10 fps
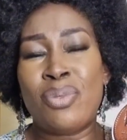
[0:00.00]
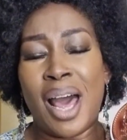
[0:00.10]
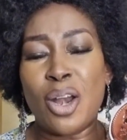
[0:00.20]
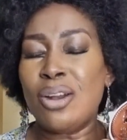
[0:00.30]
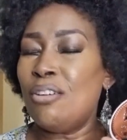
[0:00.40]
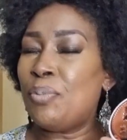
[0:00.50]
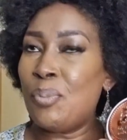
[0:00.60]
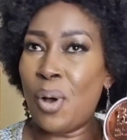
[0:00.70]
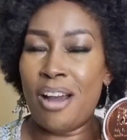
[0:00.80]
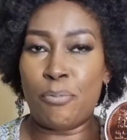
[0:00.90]
a lot of
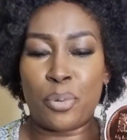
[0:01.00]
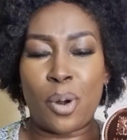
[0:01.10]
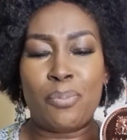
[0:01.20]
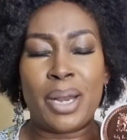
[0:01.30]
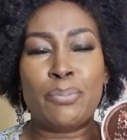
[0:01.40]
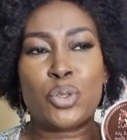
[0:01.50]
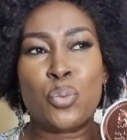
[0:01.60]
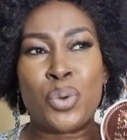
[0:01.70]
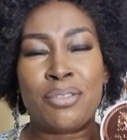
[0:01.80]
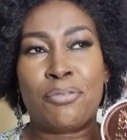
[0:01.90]
people have problems
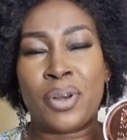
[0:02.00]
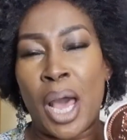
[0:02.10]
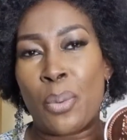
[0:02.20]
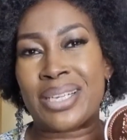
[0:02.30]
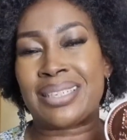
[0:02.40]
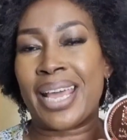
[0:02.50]
with flowers